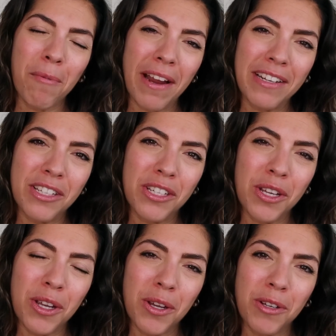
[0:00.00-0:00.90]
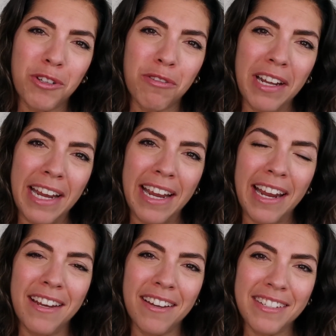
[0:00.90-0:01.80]
went to Trinny
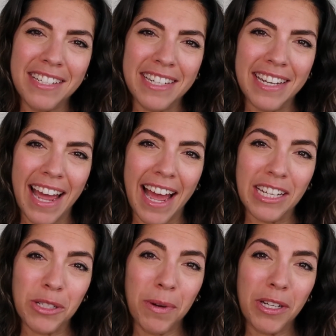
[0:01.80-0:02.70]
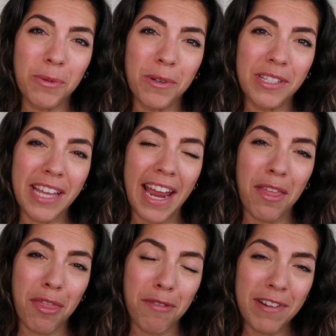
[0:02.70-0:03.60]
London Land, which was a
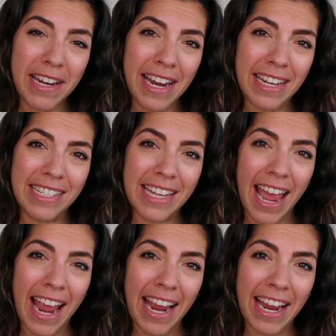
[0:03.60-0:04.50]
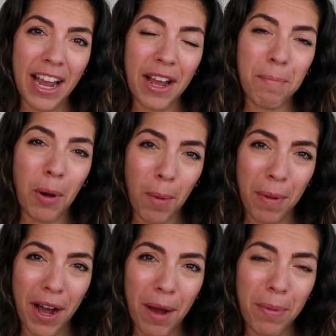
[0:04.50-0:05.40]
3-day
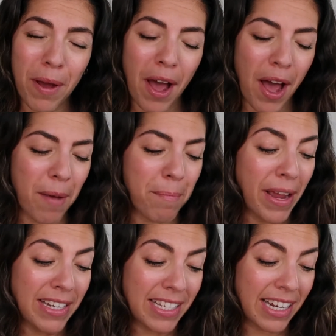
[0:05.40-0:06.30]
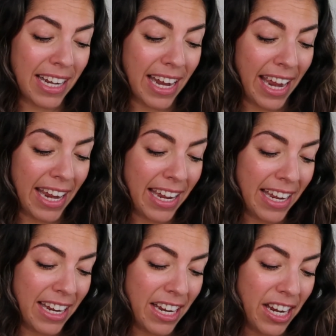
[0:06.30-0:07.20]
pop-up, basically
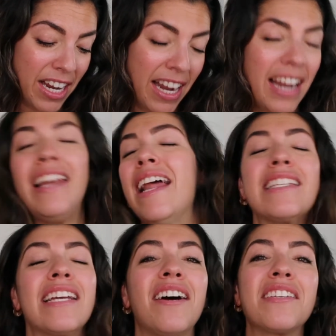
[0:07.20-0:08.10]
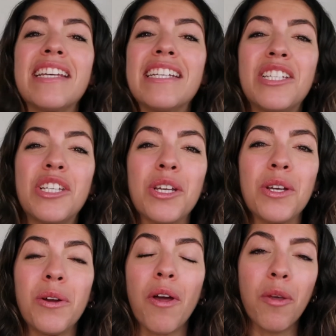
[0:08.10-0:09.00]
letting us
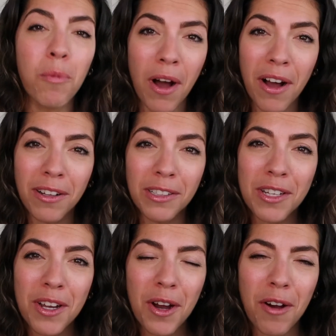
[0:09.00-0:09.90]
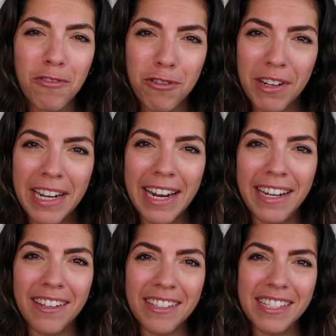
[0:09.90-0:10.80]
into the world of Trinny
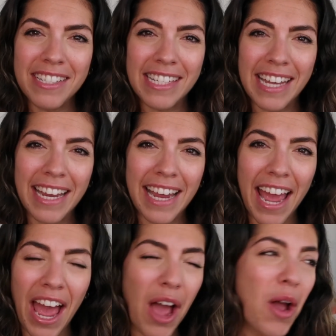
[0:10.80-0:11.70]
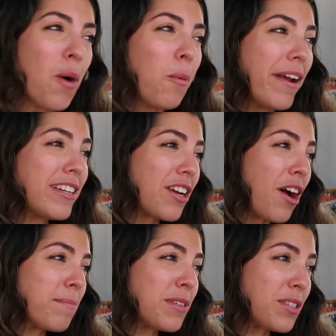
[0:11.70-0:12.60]
London skincare, which
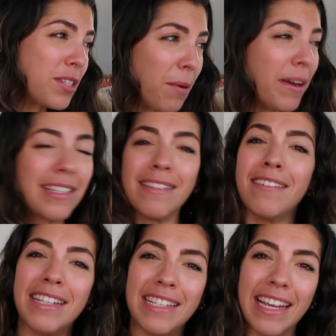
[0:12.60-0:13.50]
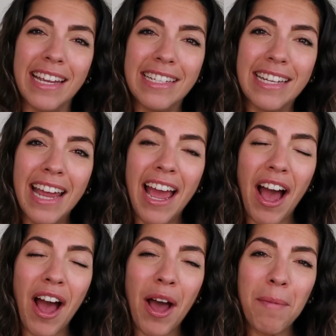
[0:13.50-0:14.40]
I'm so excited
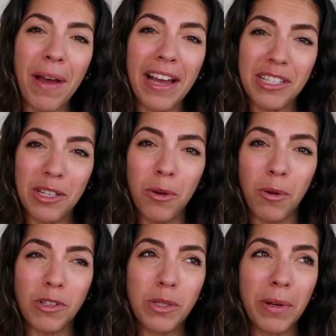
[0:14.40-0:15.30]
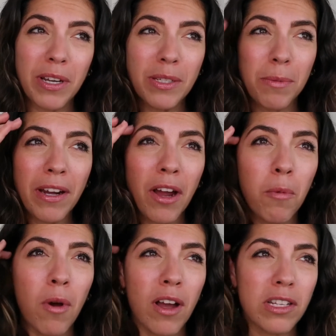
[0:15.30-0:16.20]
has launched, because when I
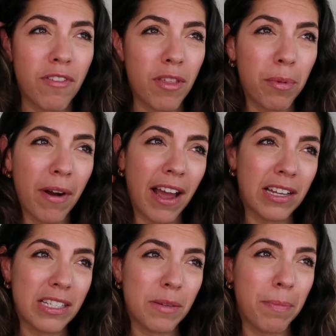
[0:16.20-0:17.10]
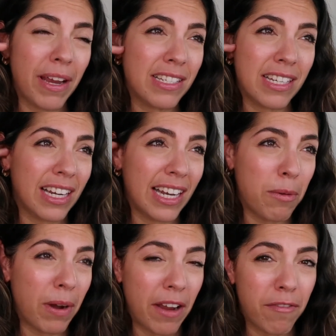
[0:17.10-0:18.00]
worked for the brand, basically
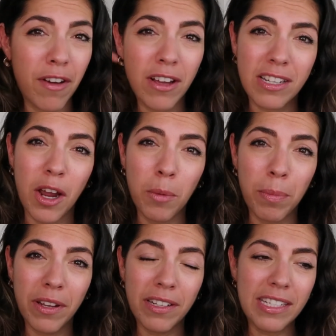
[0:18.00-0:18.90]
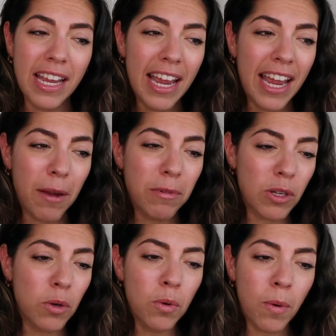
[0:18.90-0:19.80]
when it first opened, it was
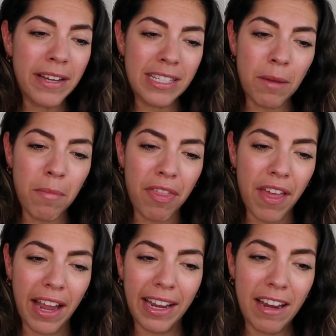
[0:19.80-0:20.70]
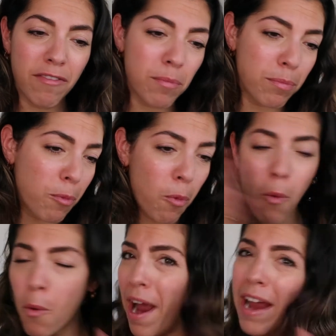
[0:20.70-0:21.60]
always something, even
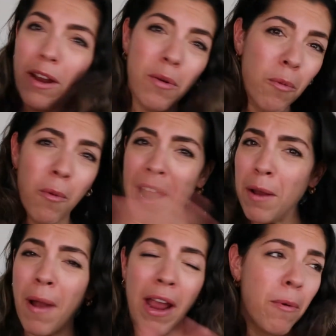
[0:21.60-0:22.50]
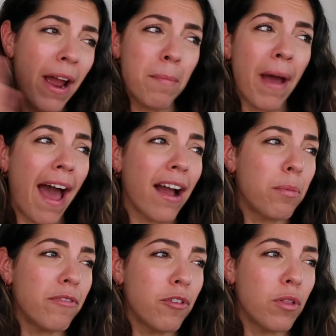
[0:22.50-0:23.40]
way back
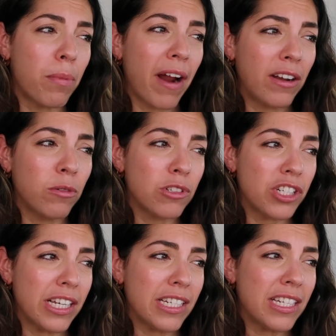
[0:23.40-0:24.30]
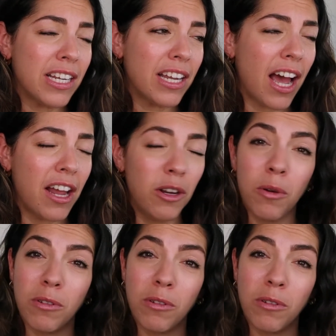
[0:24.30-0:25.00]
before the brand launched, that